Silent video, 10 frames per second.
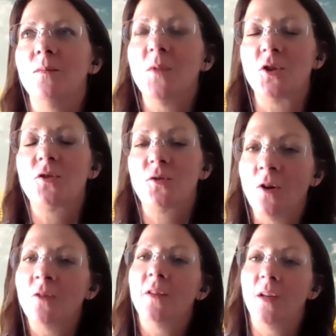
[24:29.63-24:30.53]
much
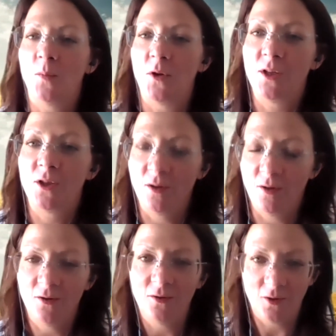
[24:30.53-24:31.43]
stronger impression
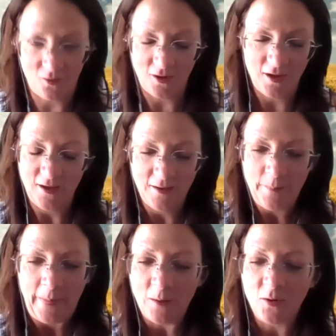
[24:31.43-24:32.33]

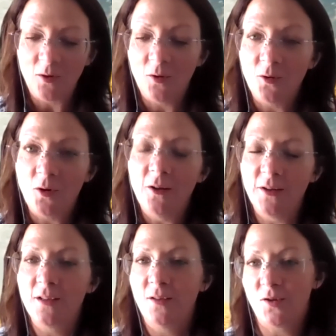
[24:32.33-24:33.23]
on all
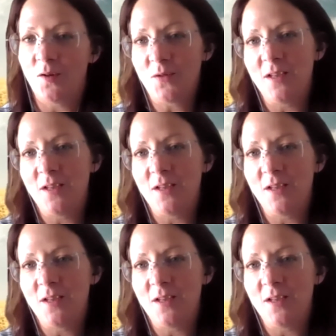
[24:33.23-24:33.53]
the soft